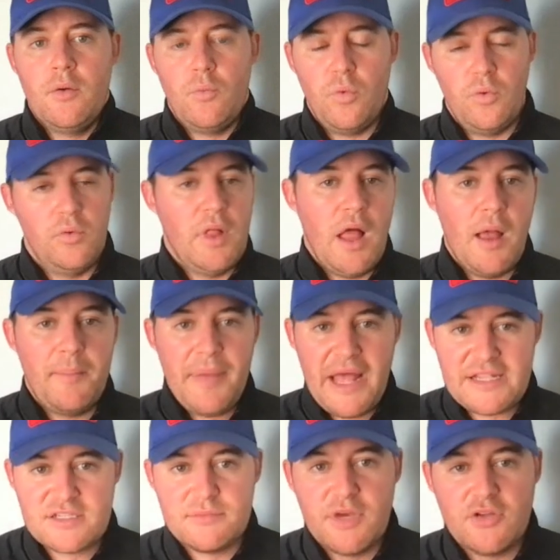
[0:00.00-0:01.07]
We'll
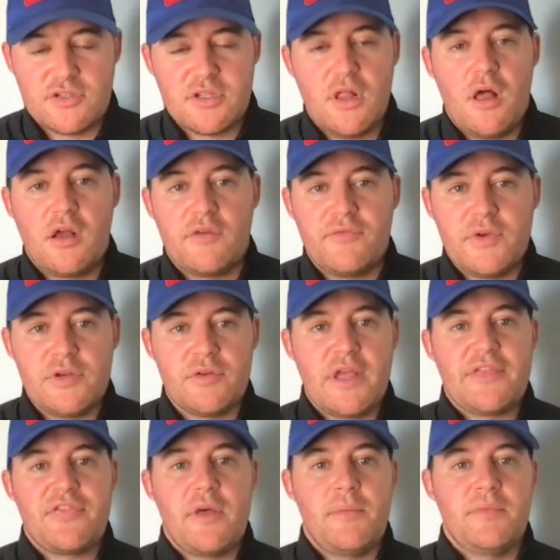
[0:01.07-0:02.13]
pass some notes along if we do
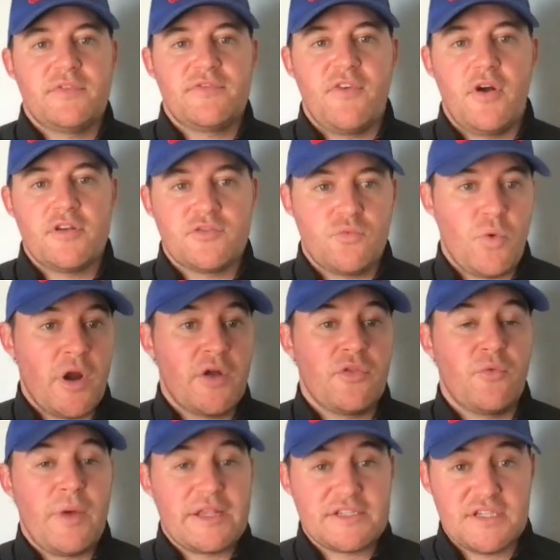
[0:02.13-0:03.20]
get them as far as where
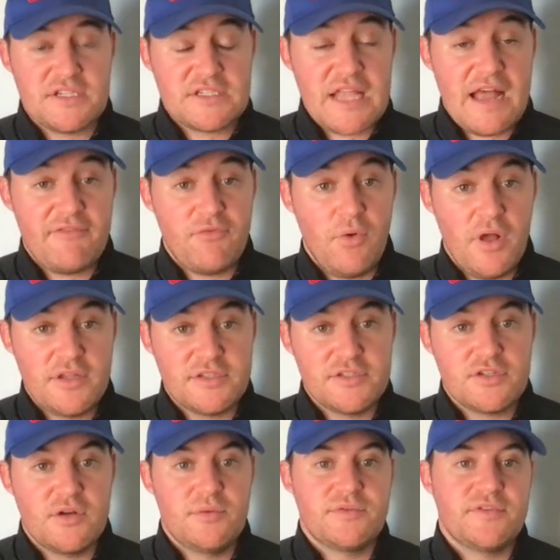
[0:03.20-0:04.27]
the rest of the staff was in
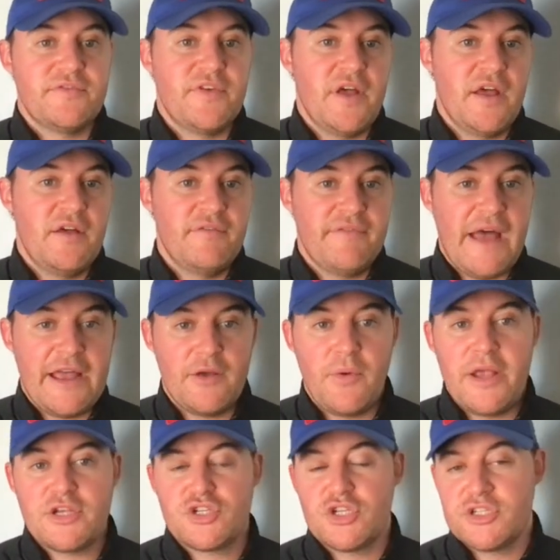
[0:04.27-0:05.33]
terms of
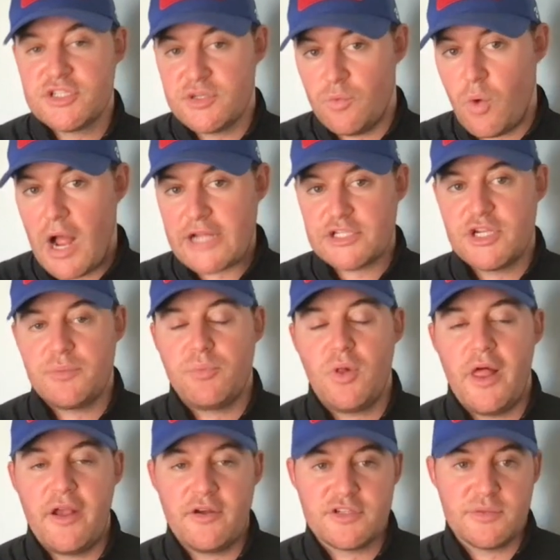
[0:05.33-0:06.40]
evaluations and watching
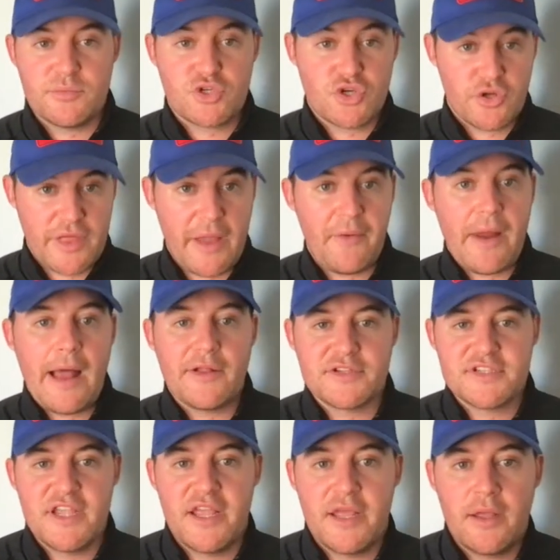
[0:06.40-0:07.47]
players. I'm sure they were out
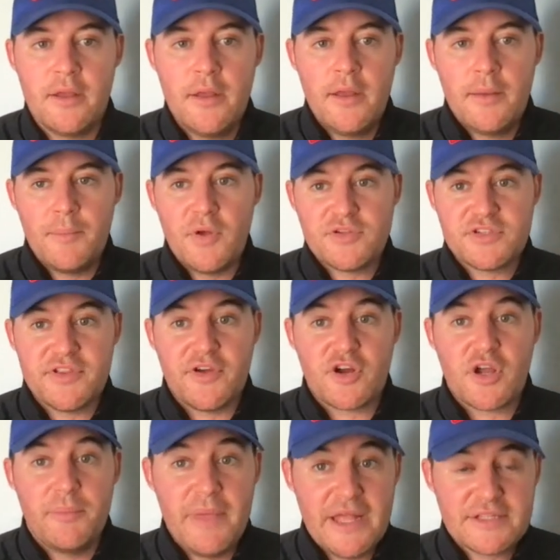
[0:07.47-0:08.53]
seeing most of their
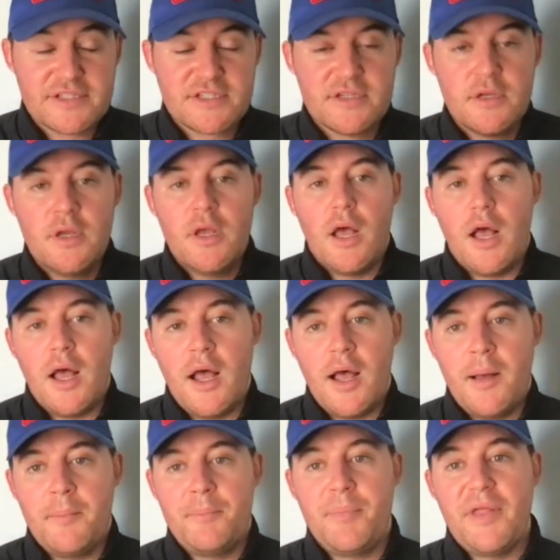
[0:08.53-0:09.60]
commits,
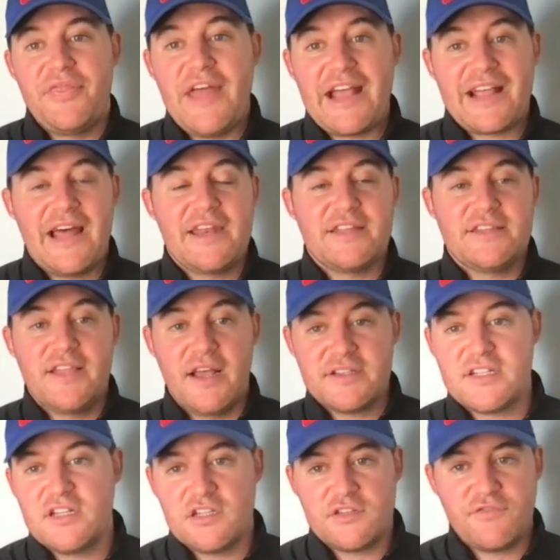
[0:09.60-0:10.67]
but that kind of
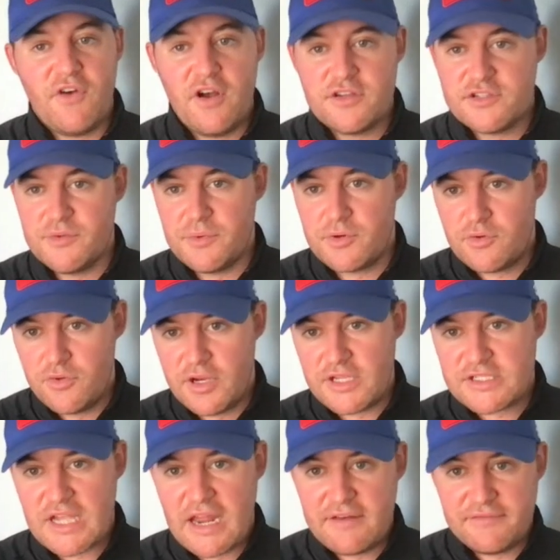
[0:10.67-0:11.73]
does it as far as the recruiting
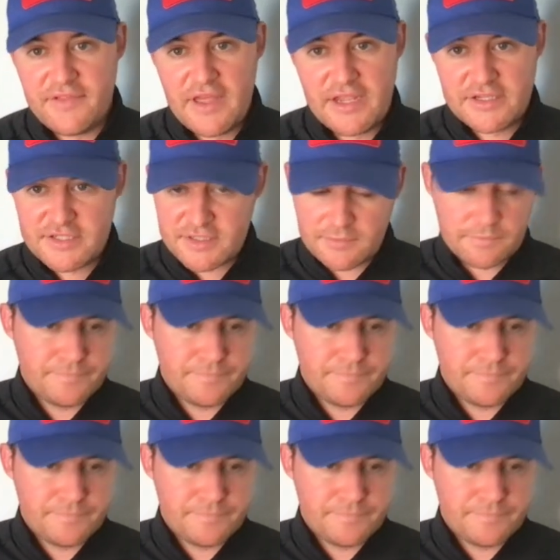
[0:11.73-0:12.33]
side of things.